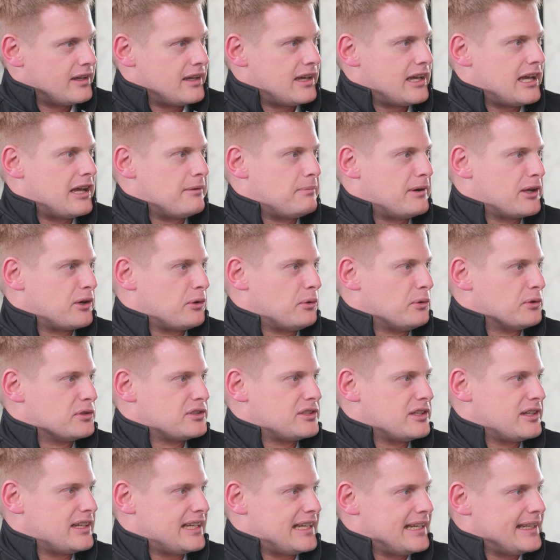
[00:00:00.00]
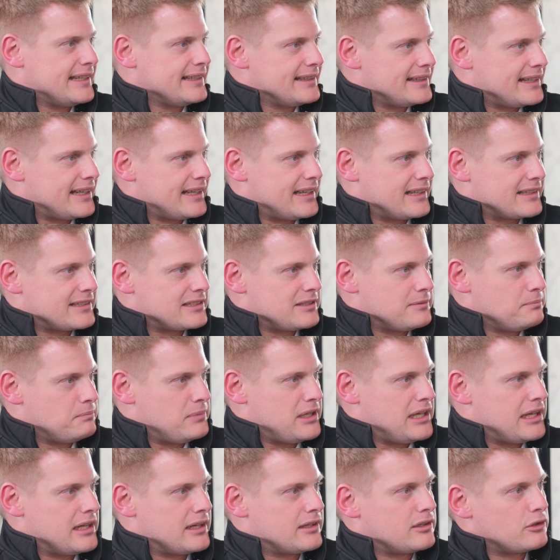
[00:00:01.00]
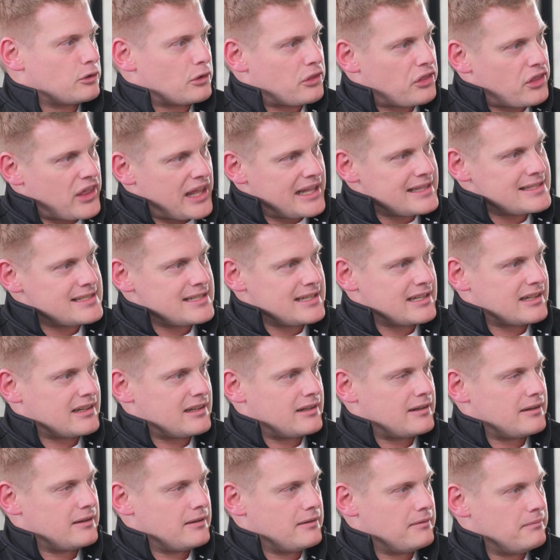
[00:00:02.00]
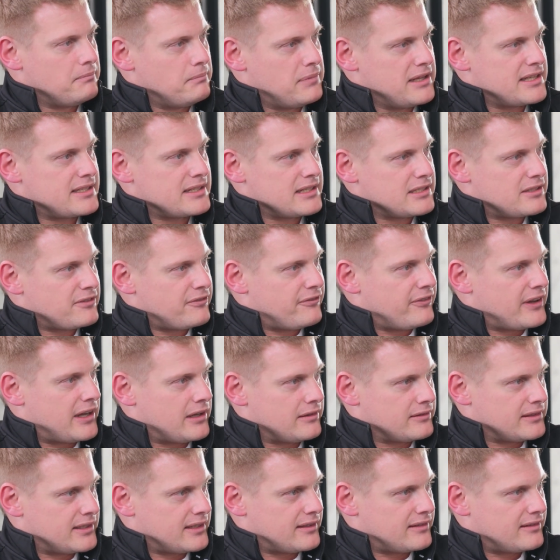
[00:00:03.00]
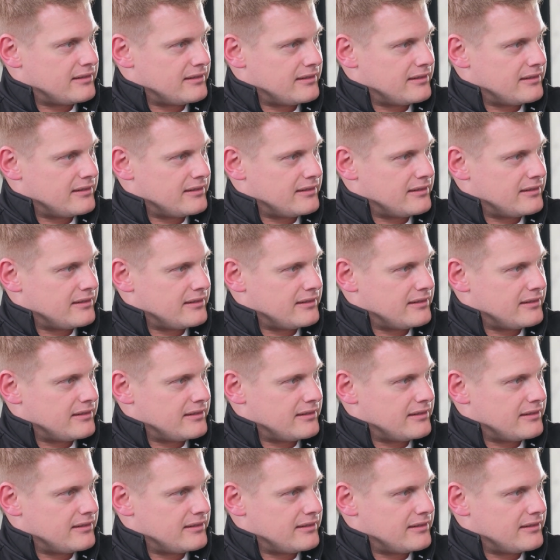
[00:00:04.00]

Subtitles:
but also in that, being an authentic business founder.